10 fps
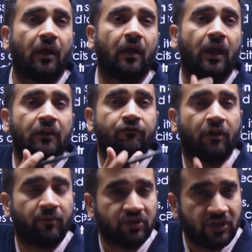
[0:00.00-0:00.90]

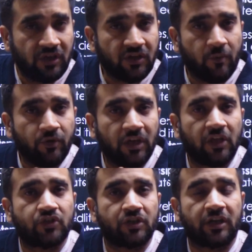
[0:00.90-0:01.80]
information and
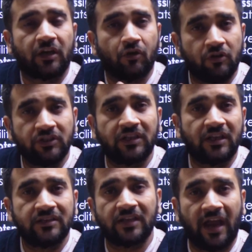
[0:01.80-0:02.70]
communication technology
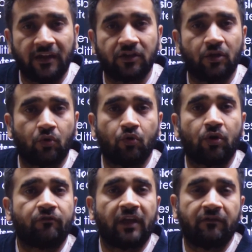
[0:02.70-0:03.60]
is at the core
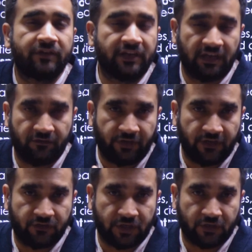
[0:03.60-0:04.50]
of every
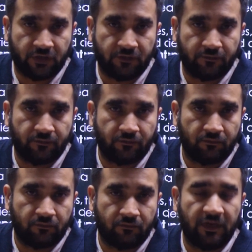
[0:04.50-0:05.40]
infrastructure.
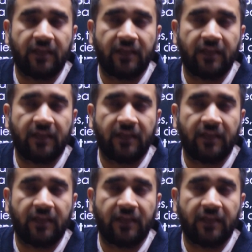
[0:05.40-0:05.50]
Like